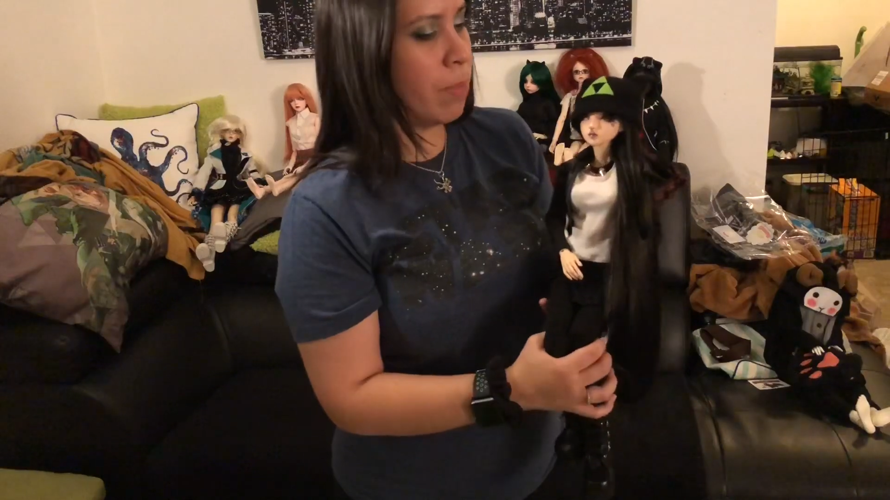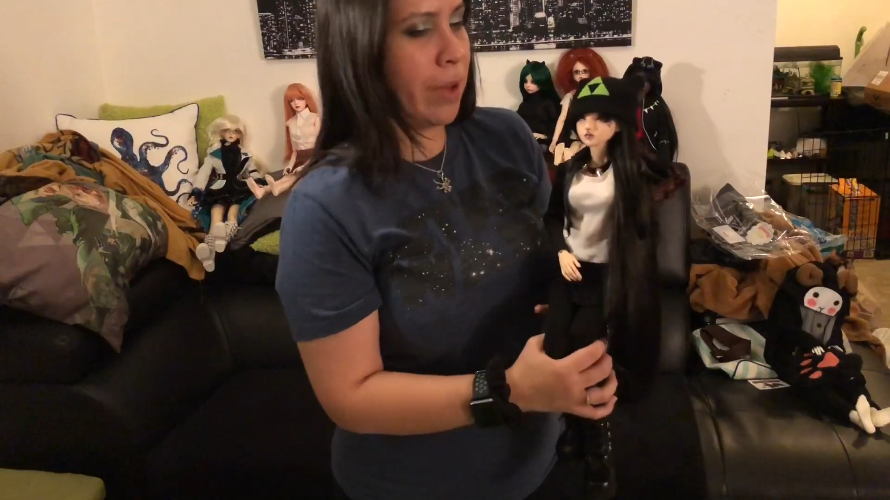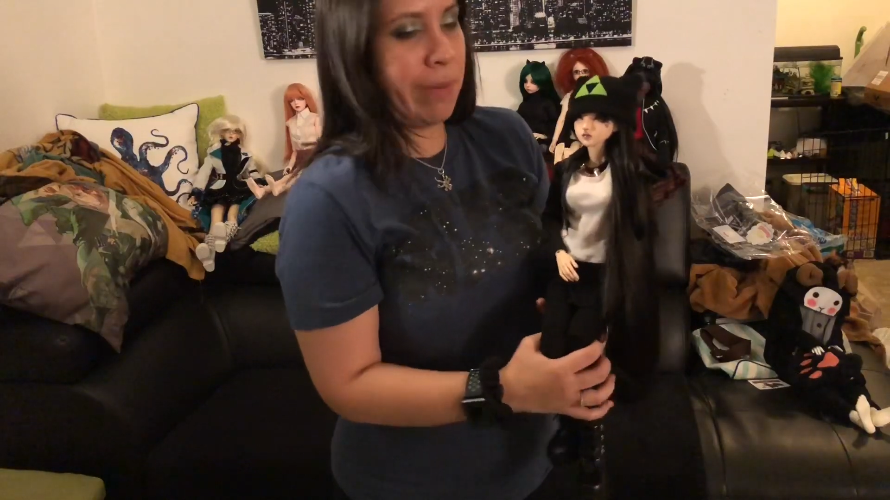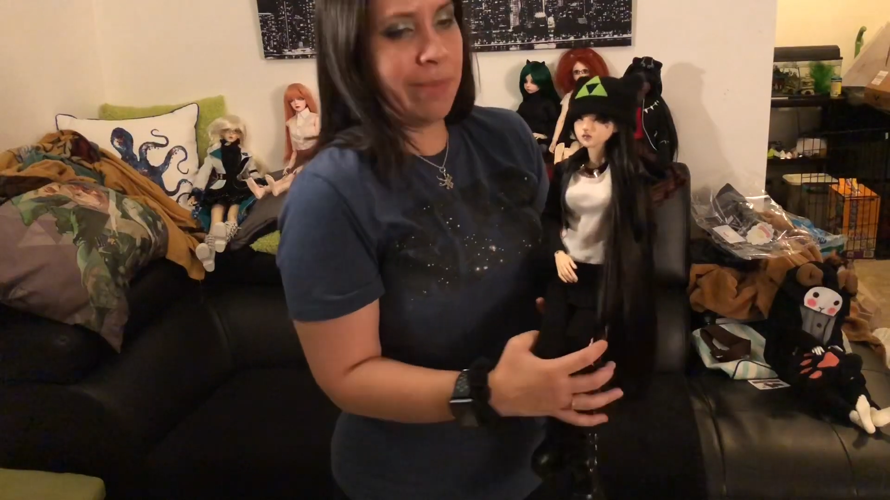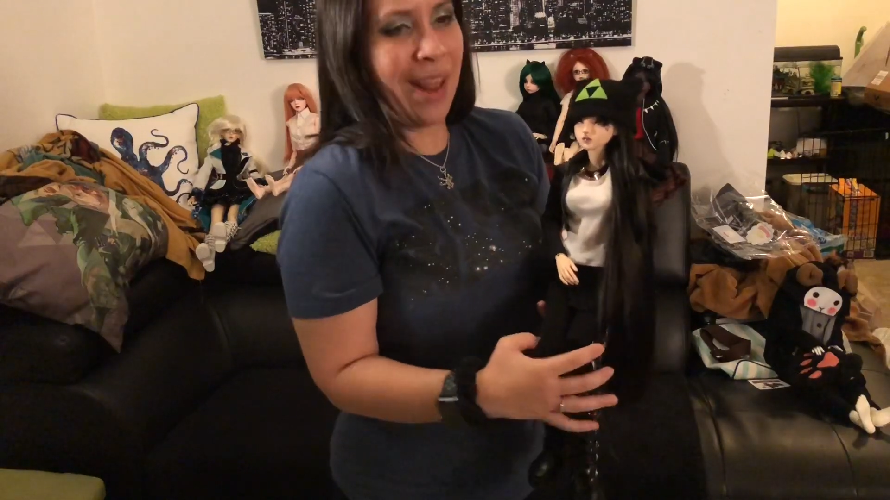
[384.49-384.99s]

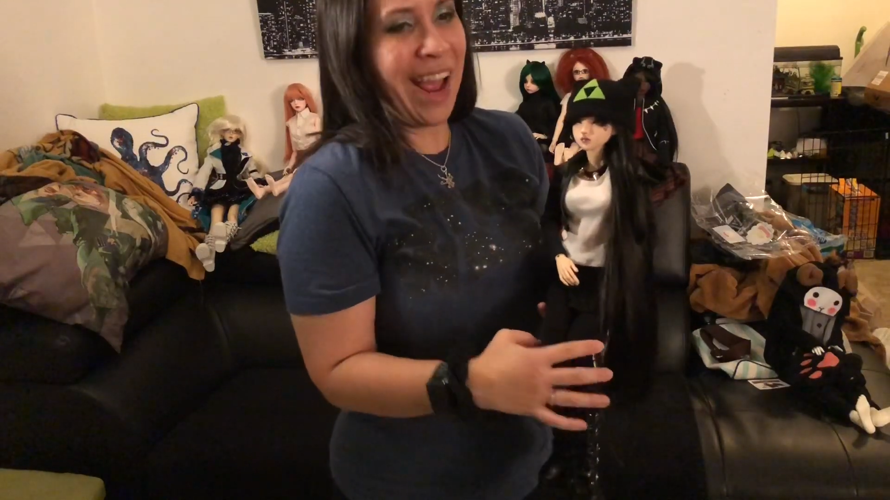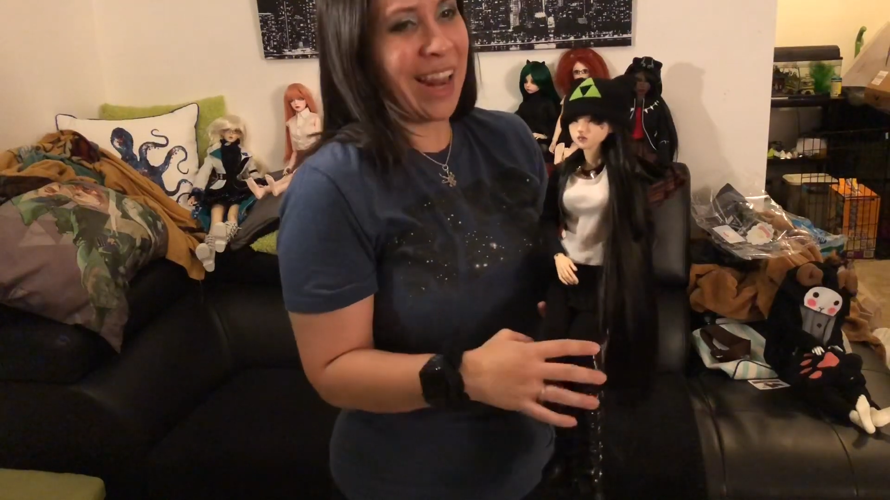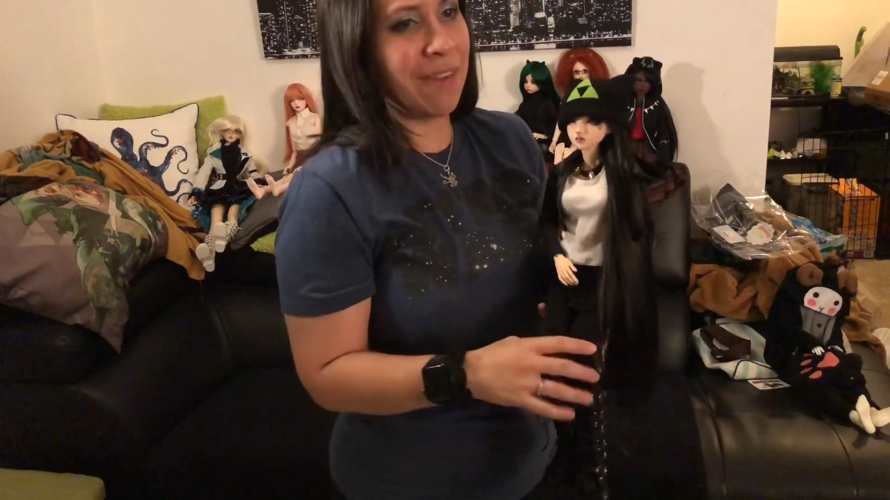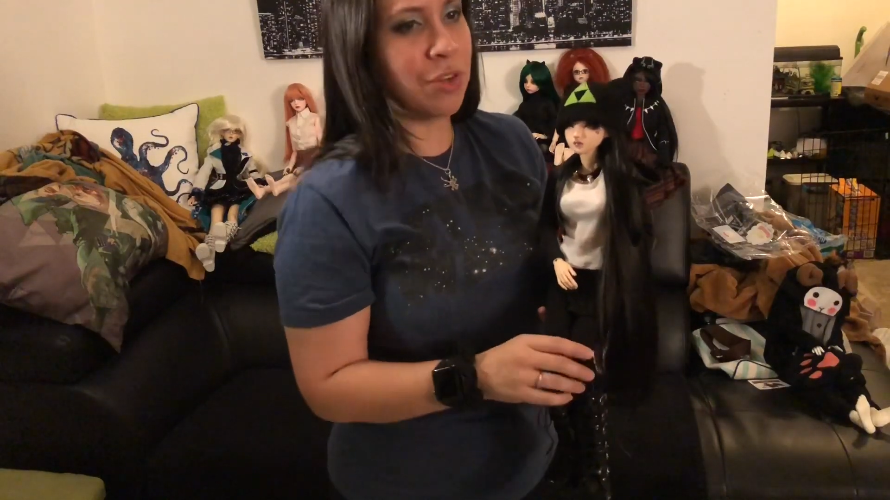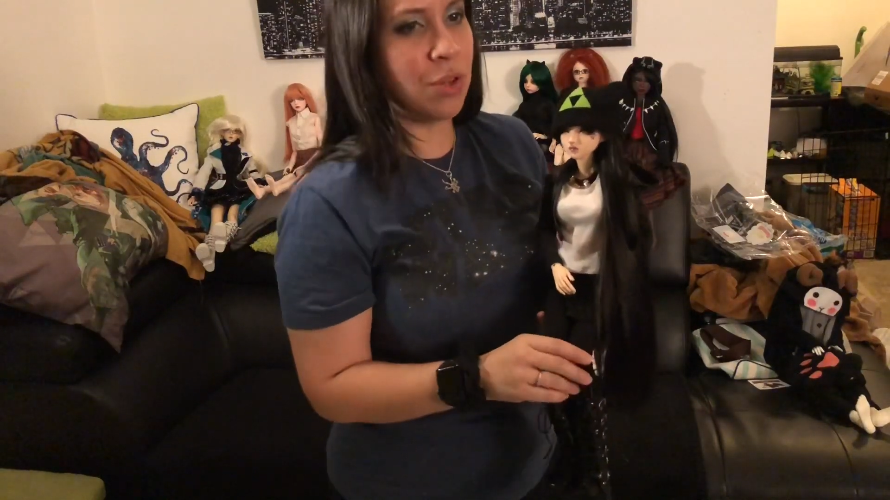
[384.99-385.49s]
but
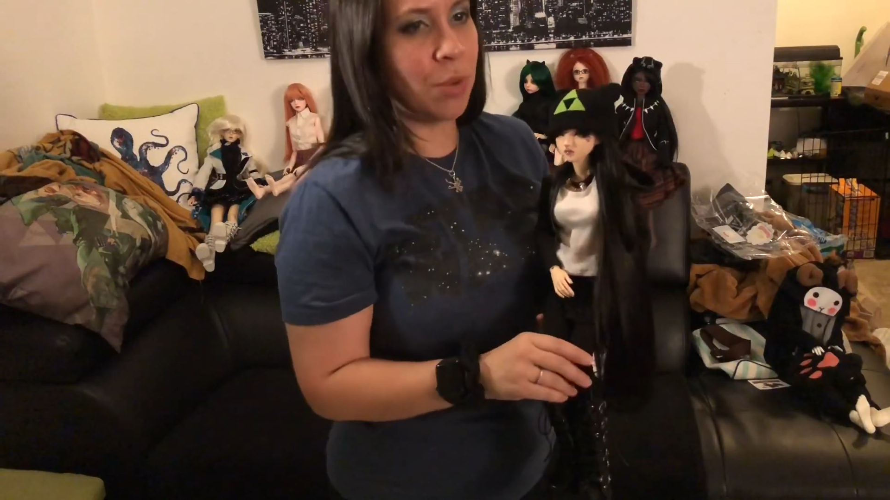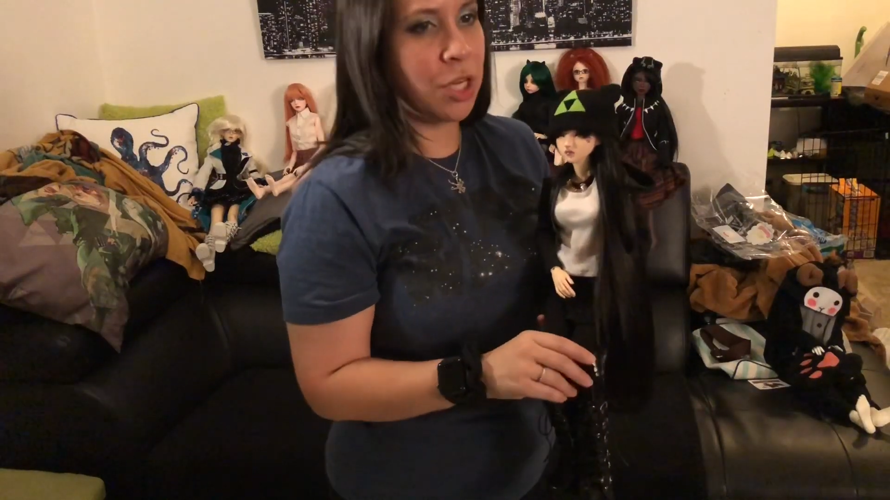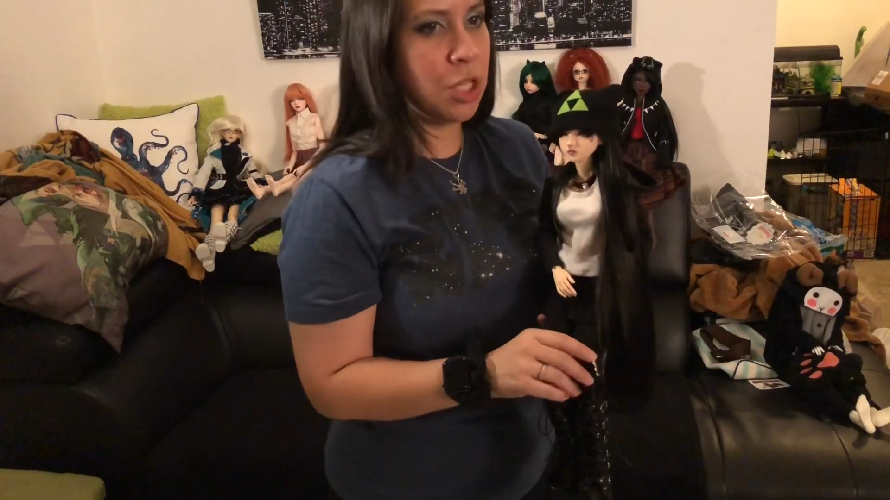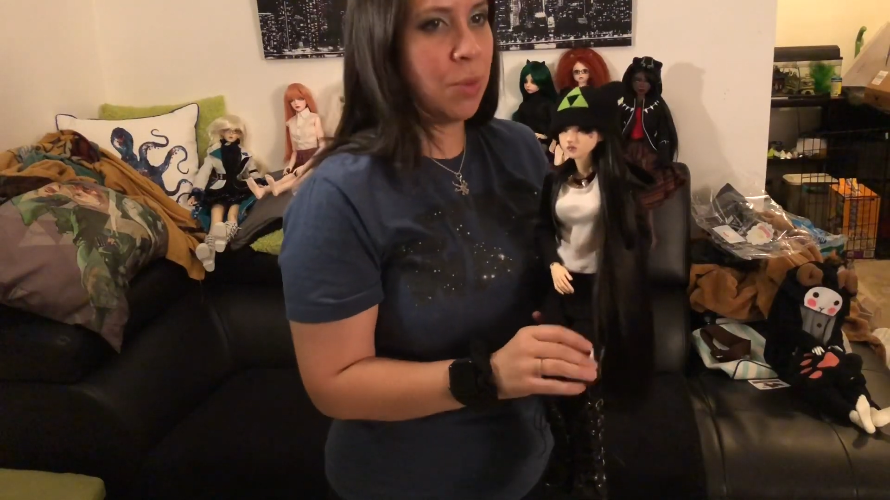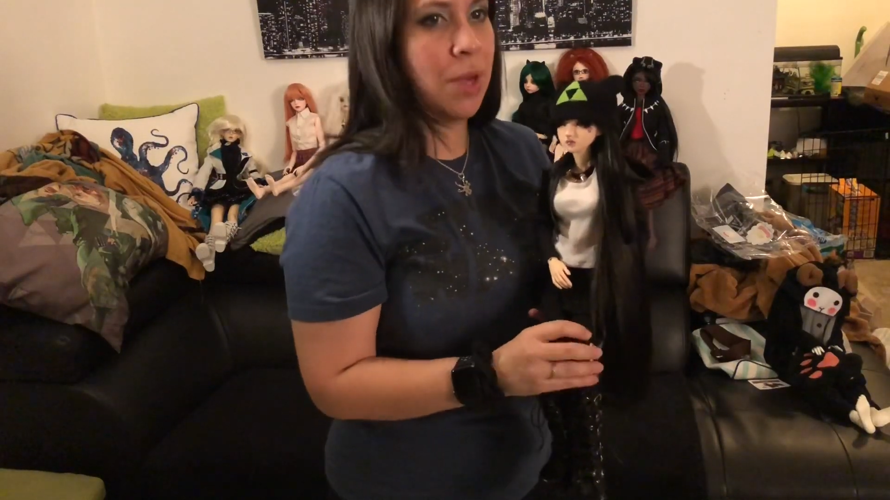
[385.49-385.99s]
I left her the
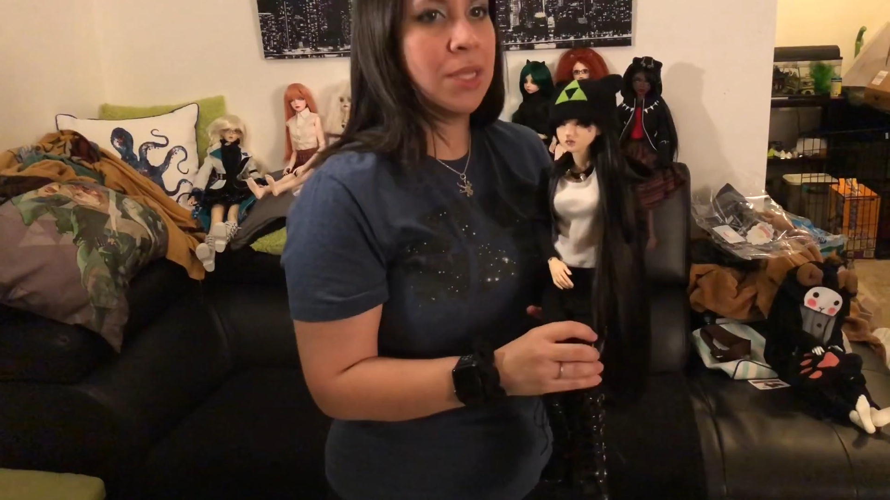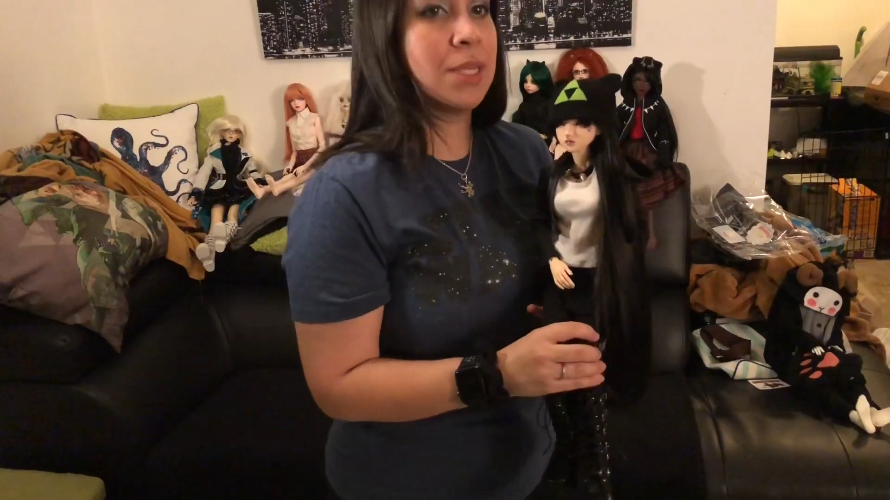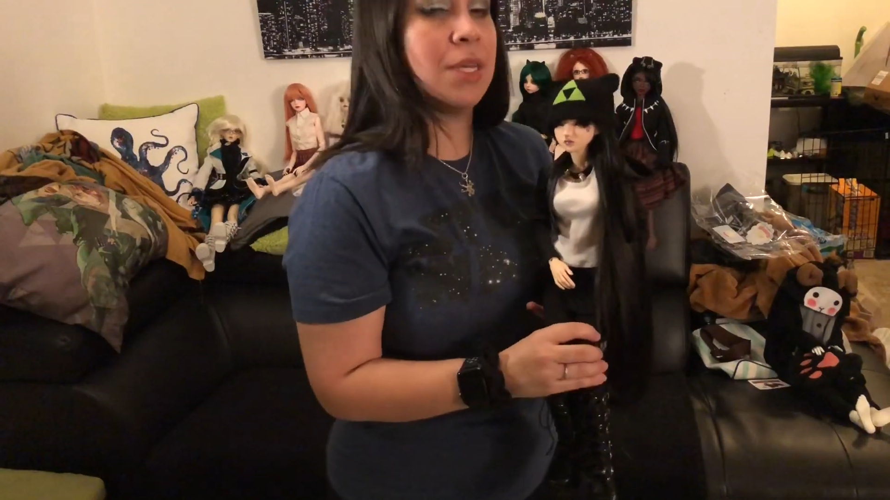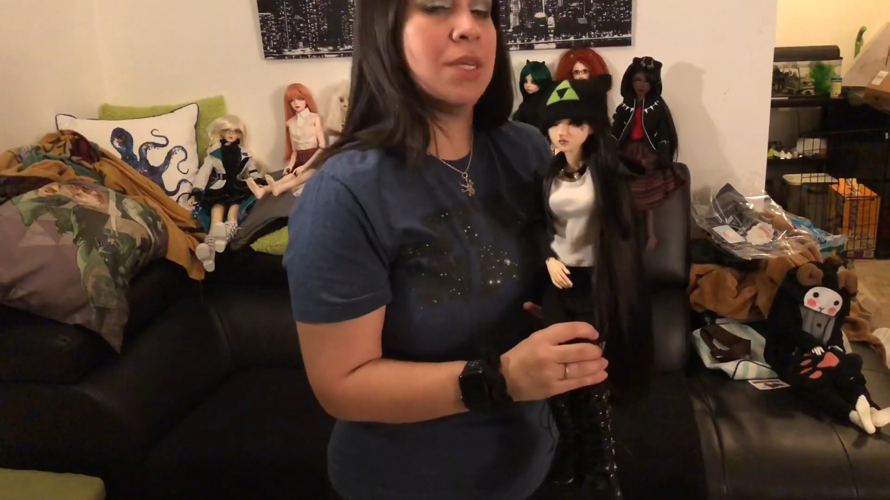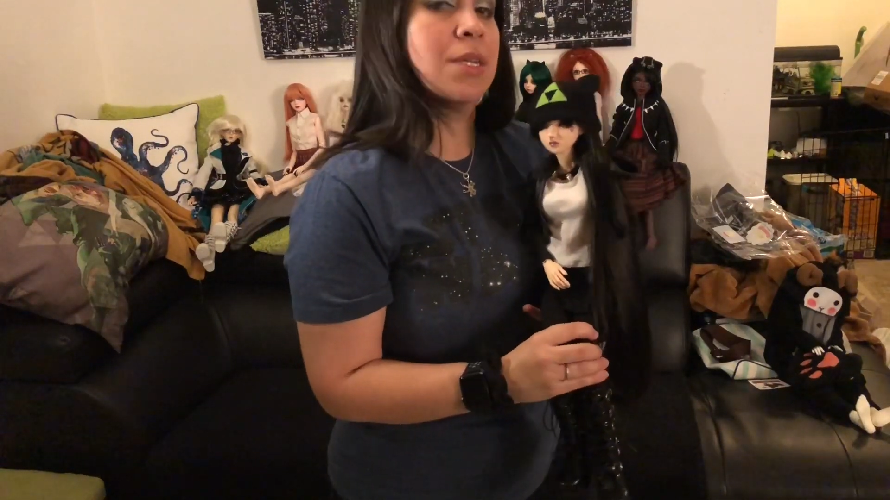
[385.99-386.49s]
way she was
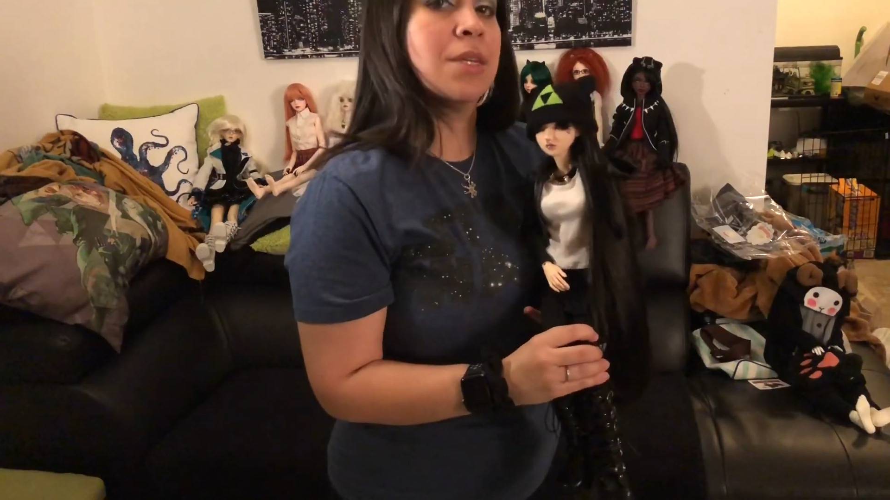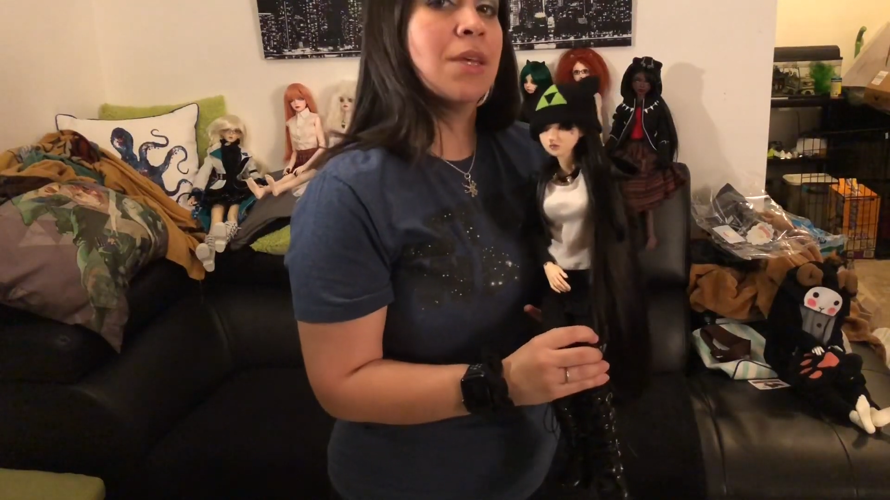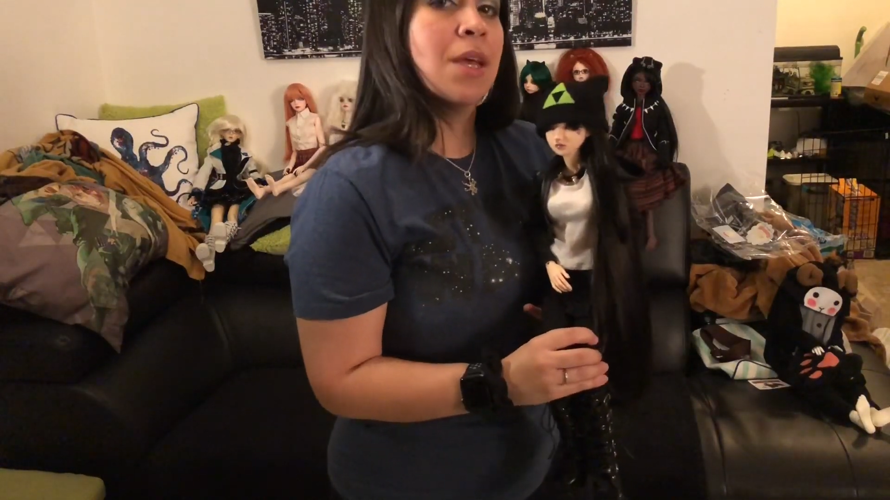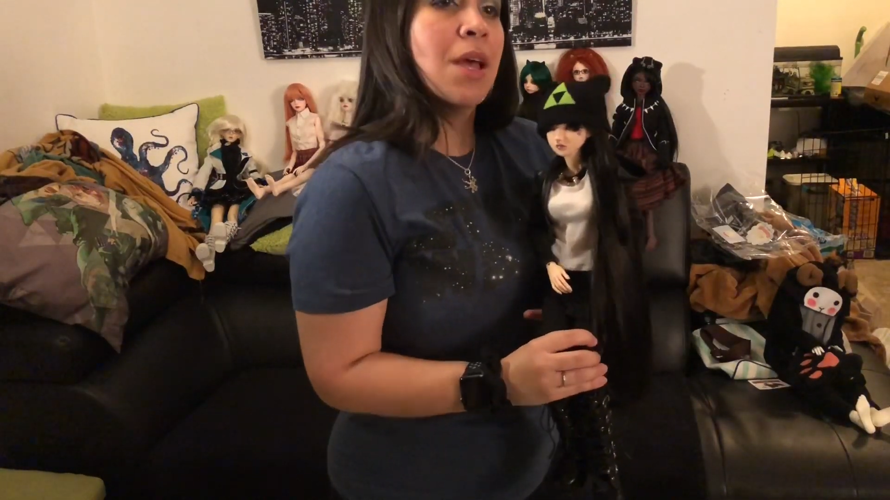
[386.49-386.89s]
because